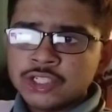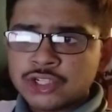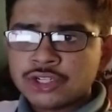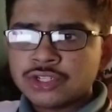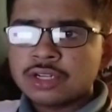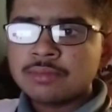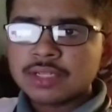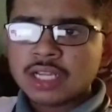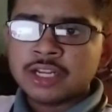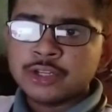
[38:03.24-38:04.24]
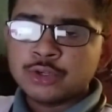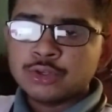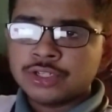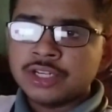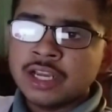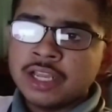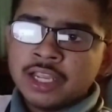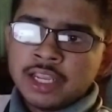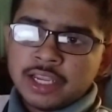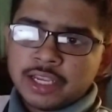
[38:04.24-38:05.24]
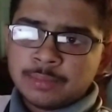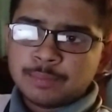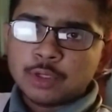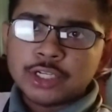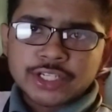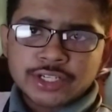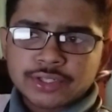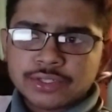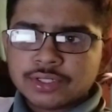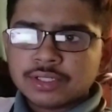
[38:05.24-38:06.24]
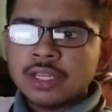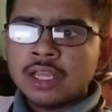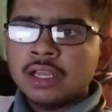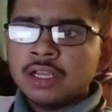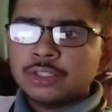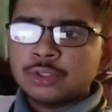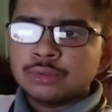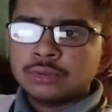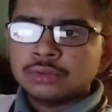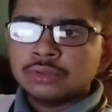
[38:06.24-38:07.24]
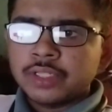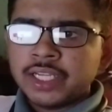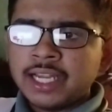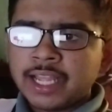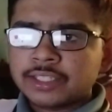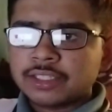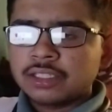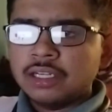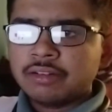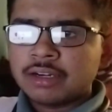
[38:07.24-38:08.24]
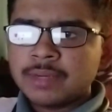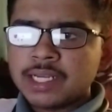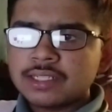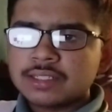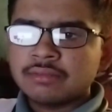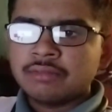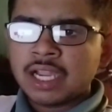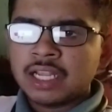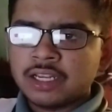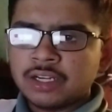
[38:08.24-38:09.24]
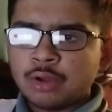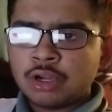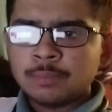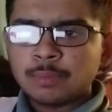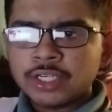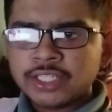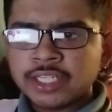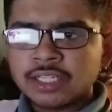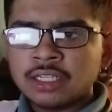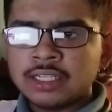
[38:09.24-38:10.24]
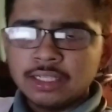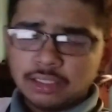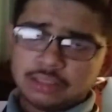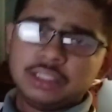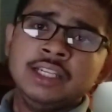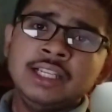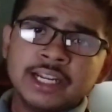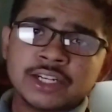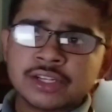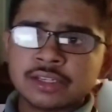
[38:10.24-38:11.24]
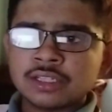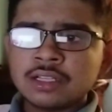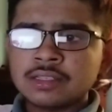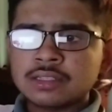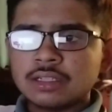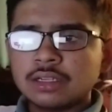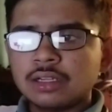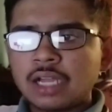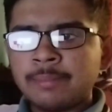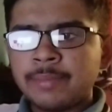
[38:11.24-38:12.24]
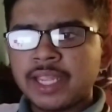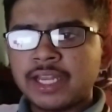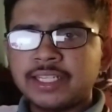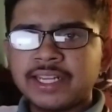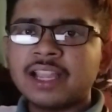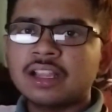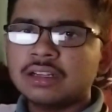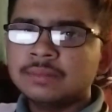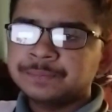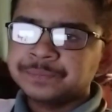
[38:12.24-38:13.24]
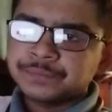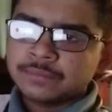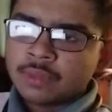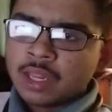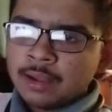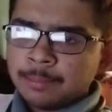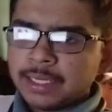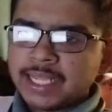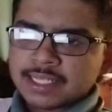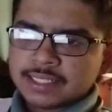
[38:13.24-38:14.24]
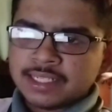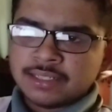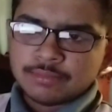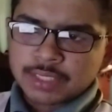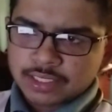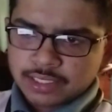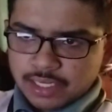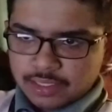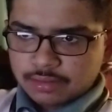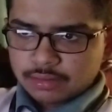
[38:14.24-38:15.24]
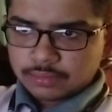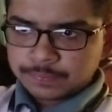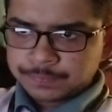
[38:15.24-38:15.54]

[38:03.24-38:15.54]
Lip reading: systems are used in politics to elect governments, while non-political electorals may take place in business,